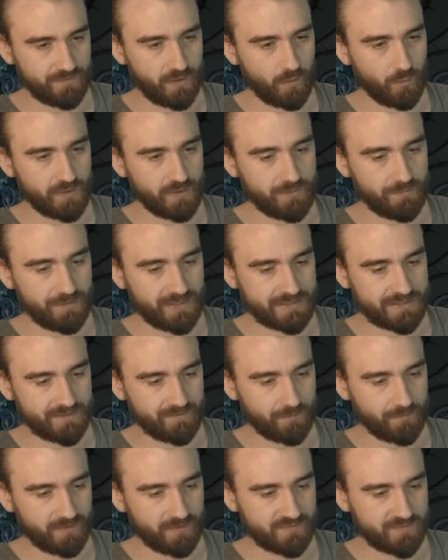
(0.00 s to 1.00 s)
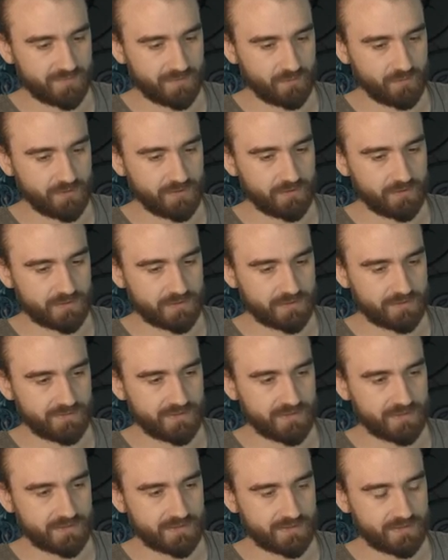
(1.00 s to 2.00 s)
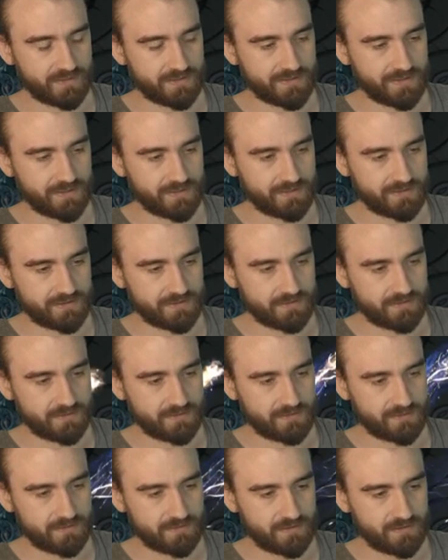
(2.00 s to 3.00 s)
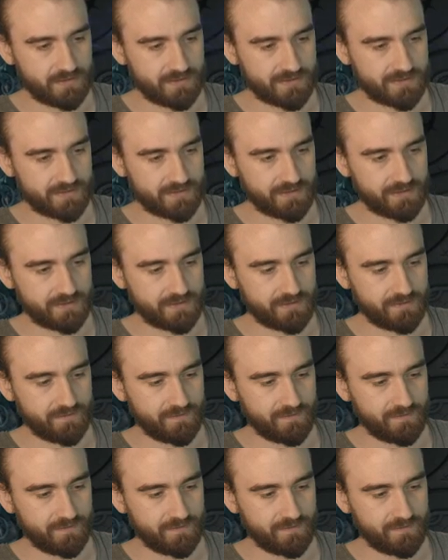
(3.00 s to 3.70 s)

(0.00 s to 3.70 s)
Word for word: Oh, we might have a buff spell. We're not. We're just gonna take. That's gonna take.